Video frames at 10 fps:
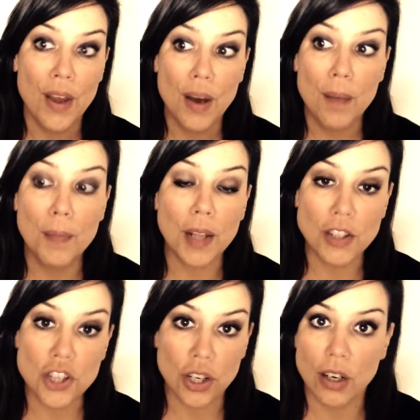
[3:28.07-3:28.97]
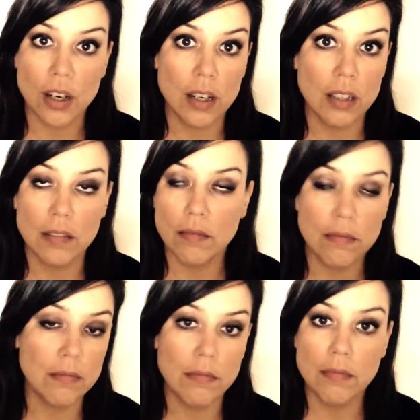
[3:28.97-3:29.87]
blood sugar
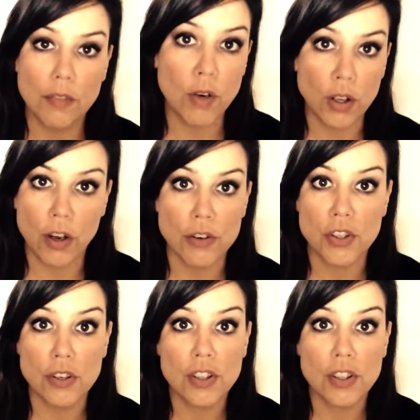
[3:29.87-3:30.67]
roller coaster.